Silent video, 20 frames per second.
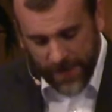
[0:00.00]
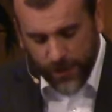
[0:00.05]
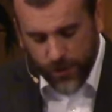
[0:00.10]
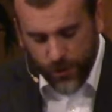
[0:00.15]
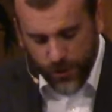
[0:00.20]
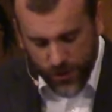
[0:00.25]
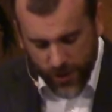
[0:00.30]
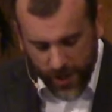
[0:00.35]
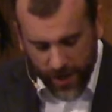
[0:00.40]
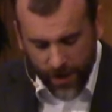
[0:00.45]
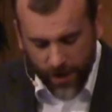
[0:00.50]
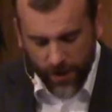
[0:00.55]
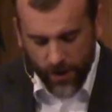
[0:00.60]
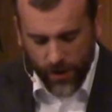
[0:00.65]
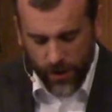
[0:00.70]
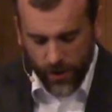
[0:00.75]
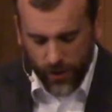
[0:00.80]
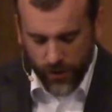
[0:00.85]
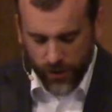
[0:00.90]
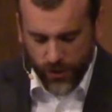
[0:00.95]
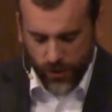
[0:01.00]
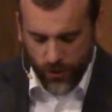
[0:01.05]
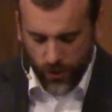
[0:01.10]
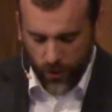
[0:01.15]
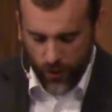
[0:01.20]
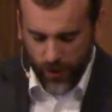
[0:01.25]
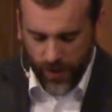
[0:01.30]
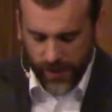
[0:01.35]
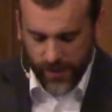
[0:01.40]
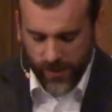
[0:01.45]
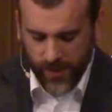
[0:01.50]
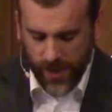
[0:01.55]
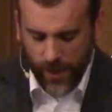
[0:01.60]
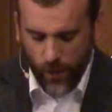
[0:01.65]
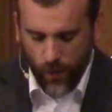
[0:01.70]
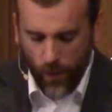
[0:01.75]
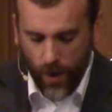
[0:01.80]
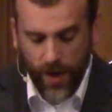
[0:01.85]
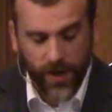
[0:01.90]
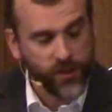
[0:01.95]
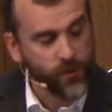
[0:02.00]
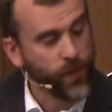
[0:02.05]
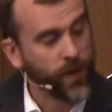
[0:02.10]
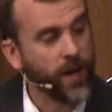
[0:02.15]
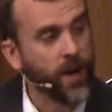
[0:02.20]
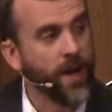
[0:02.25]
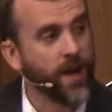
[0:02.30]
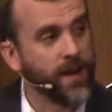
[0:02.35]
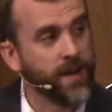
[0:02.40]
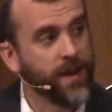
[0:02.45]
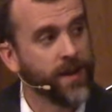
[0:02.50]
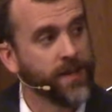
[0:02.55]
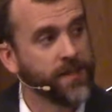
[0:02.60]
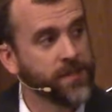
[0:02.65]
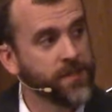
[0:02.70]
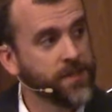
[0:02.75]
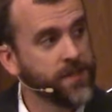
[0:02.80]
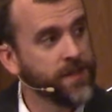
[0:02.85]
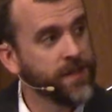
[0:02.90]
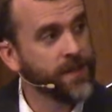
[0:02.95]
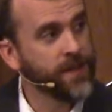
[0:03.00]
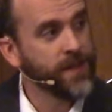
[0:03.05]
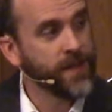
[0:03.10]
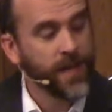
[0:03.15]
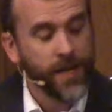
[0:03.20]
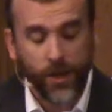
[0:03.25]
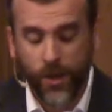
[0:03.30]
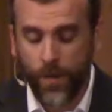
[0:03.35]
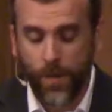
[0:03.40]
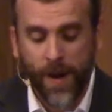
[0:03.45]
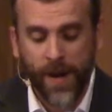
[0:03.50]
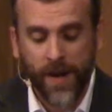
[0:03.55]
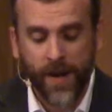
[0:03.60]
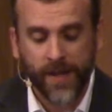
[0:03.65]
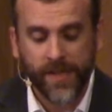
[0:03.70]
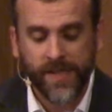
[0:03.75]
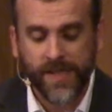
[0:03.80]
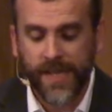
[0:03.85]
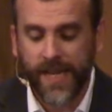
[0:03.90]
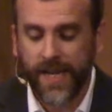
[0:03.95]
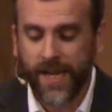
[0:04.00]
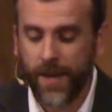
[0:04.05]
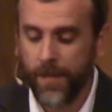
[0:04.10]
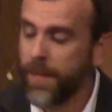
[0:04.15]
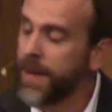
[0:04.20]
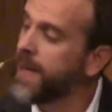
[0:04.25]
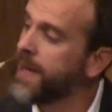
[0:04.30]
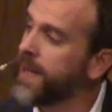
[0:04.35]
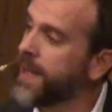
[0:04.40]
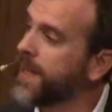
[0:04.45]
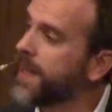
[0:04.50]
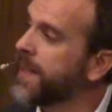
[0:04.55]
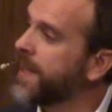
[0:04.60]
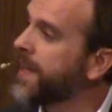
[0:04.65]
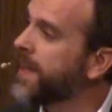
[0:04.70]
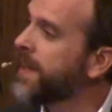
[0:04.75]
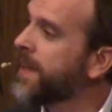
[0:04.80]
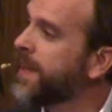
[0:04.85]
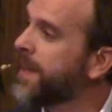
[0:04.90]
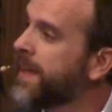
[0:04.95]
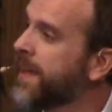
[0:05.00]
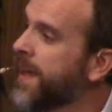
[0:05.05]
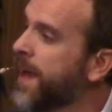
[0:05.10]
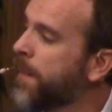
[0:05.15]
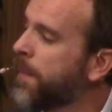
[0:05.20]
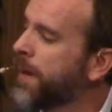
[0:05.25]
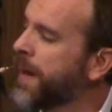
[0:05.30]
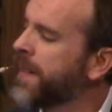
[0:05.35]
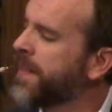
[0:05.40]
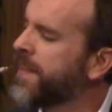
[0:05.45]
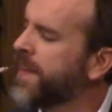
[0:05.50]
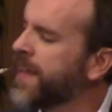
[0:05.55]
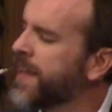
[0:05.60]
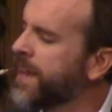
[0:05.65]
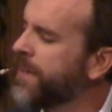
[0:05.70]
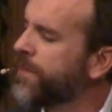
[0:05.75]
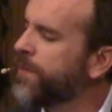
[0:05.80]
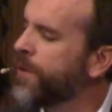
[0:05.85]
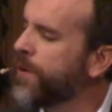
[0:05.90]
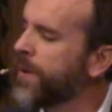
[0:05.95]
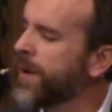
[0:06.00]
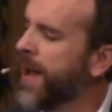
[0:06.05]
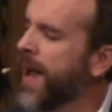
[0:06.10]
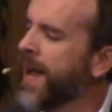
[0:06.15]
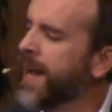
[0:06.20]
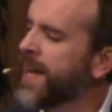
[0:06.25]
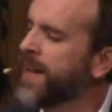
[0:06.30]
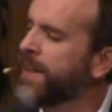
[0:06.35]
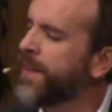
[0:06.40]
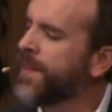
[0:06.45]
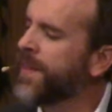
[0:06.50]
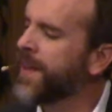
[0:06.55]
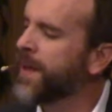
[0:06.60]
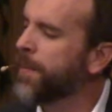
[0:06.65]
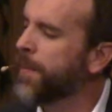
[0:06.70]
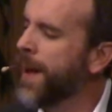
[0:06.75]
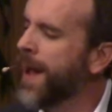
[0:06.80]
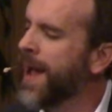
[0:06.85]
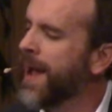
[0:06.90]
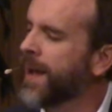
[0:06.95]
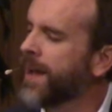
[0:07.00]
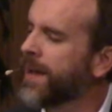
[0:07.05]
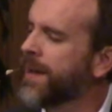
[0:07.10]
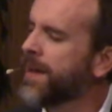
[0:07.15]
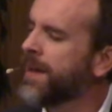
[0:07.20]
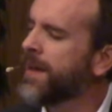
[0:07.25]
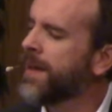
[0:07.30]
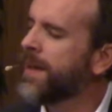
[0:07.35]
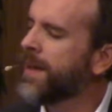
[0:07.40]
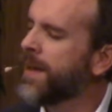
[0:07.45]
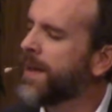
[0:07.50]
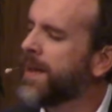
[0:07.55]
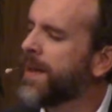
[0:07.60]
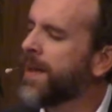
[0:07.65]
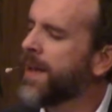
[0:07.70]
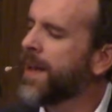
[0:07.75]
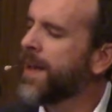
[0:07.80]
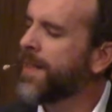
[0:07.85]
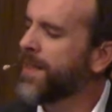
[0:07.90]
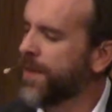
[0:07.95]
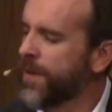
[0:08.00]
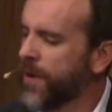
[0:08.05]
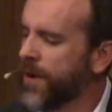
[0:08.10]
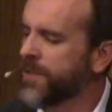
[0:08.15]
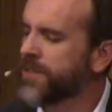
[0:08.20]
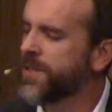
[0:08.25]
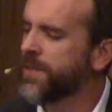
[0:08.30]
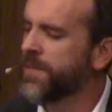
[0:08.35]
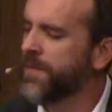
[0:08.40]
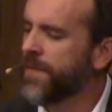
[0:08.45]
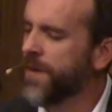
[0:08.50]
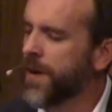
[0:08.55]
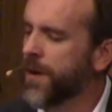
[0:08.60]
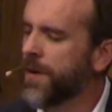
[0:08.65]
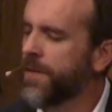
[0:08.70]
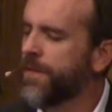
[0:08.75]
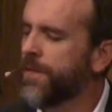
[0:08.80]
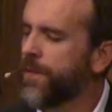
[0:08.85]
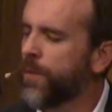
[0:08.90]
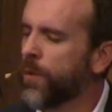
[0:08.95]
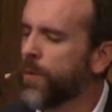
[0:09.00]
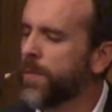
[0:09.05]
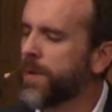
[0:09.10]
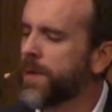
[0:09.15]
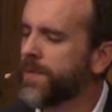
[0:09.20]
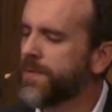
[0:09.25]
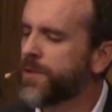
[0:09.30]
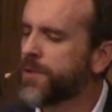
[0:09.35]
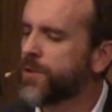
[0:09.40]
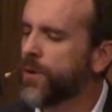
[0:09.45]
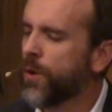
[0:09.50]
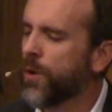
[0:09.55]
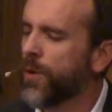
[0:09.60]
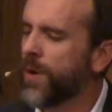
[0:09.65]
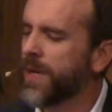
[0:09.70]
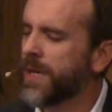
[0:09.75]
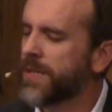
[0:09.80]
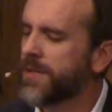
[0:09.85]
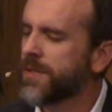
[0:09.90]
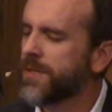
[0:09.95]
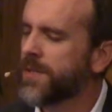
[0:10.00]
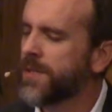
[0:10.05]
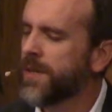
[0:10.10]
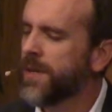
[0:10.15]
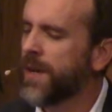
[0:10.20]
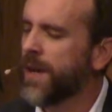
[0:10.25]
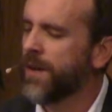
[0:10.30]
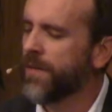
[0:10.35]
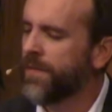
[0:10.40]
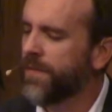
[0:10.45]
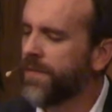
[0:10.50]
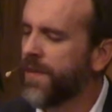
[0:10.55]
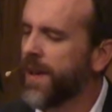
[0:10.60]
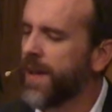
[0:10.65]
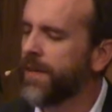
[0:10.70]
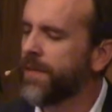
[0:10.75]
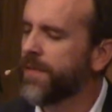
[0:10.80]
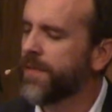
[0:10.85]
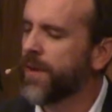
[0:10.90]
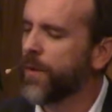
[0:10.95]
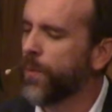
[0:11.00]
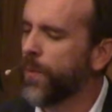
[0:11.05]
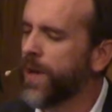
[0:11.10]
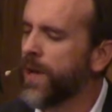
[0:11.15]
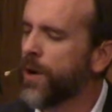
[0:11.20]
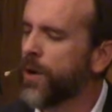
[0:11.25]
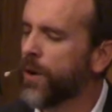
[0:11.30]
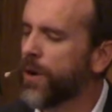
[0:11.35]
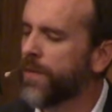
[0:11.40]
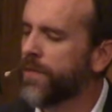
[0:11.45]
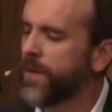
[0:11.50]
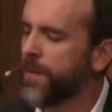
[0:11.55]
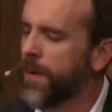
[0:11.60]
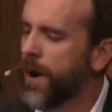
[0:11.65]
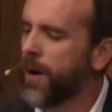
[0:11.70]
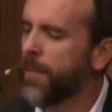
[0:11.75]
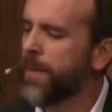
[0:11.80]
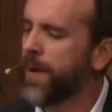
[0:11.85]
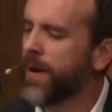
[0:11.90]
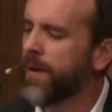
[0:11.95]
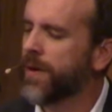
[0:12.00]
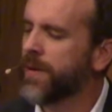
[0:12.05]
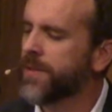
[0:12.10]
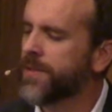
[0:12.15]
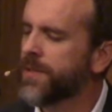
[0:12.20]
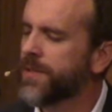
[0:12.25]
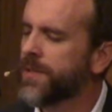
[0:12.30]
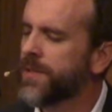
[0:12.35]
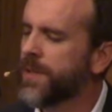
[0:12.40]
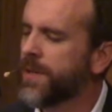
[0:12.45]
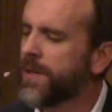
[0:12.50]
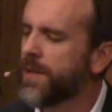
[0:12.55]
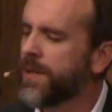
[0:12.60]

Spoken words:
Share your stories and watch what God does. You may not see it immediately, but I think if you and I can think back, there are some very formative stories of faith that we heard from our parents